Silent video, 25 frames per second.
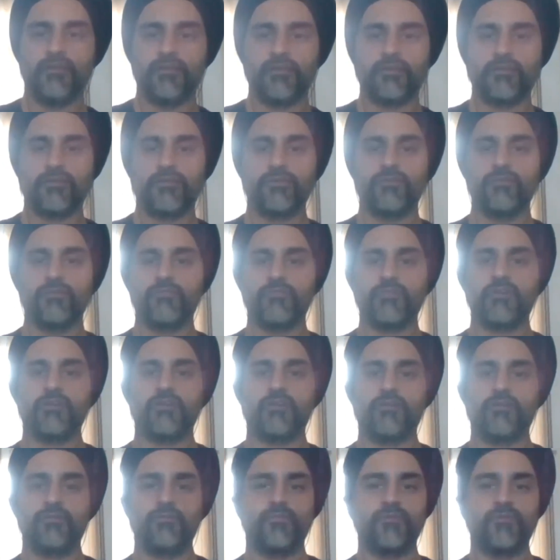You figure
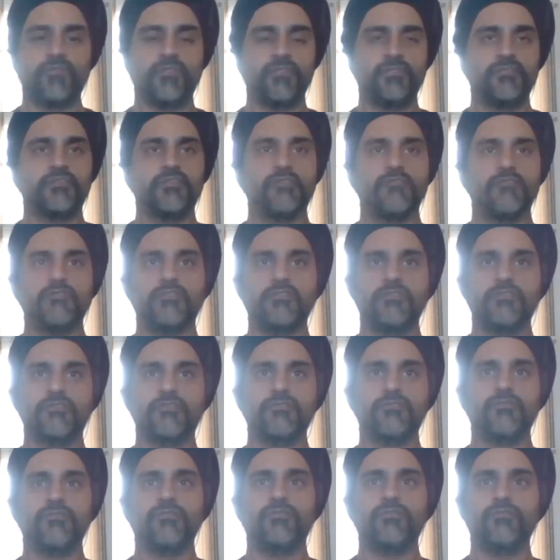out whether the service is
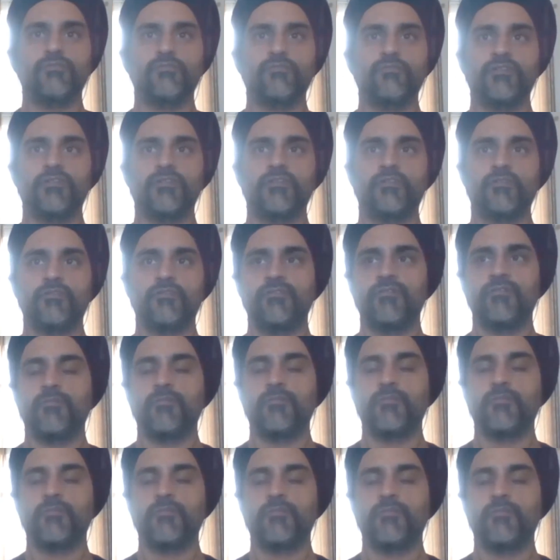good, you figure out whether the
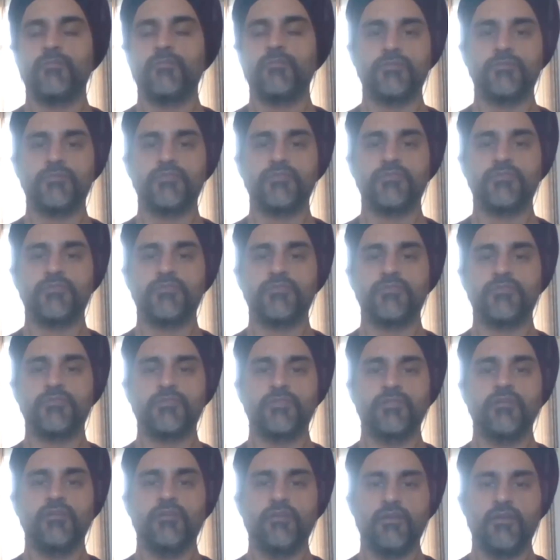packet of chips
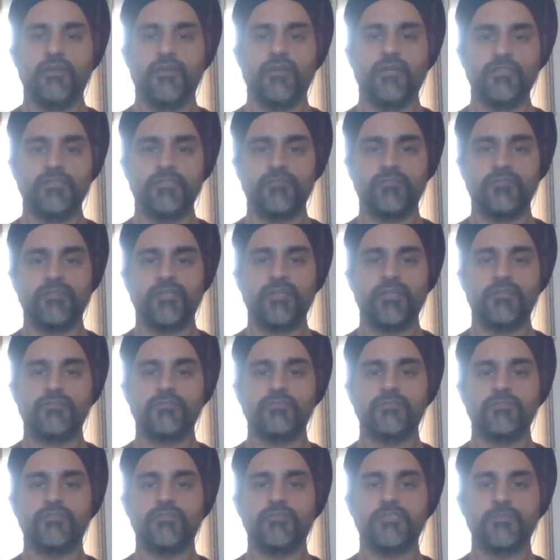has
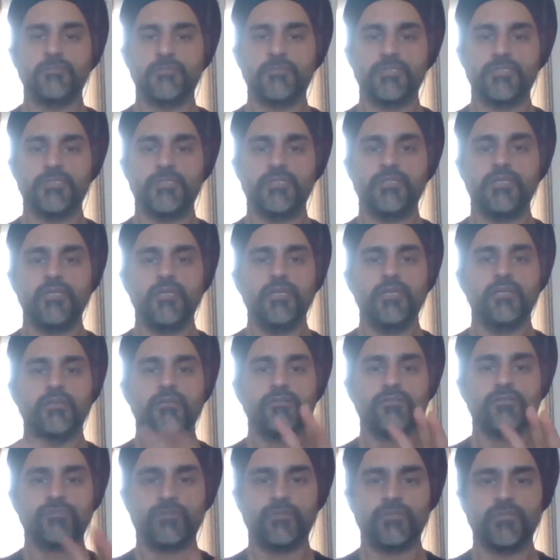nitrogen or chips in it,
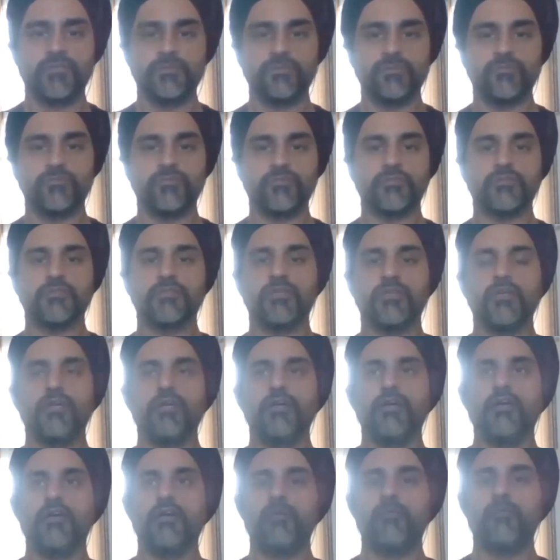so on and so forth.
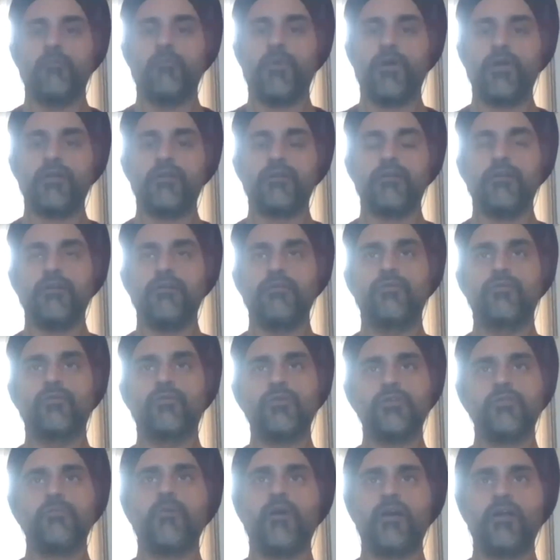But a
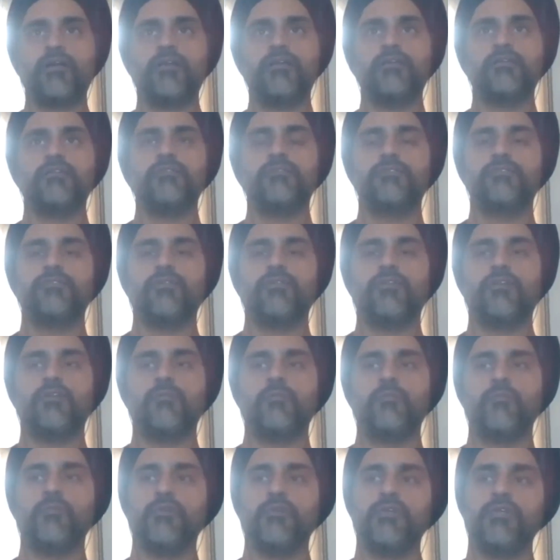growth marketer's job
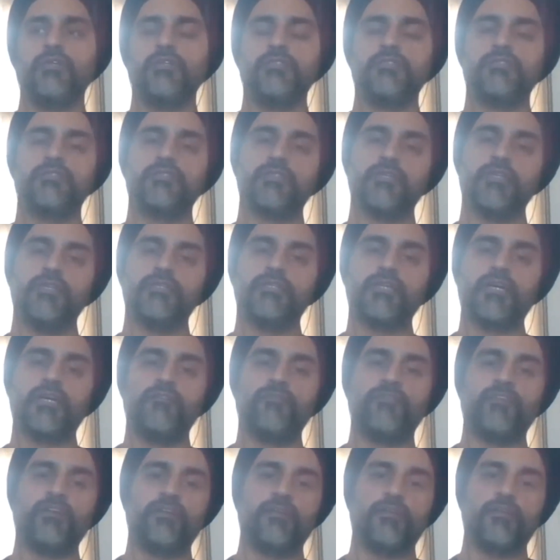is entire
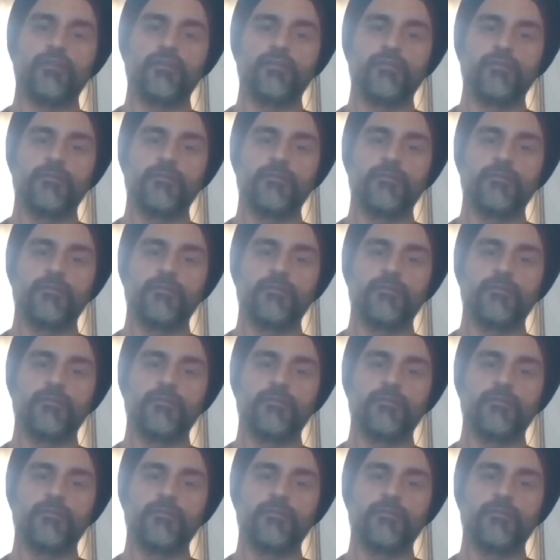funnel.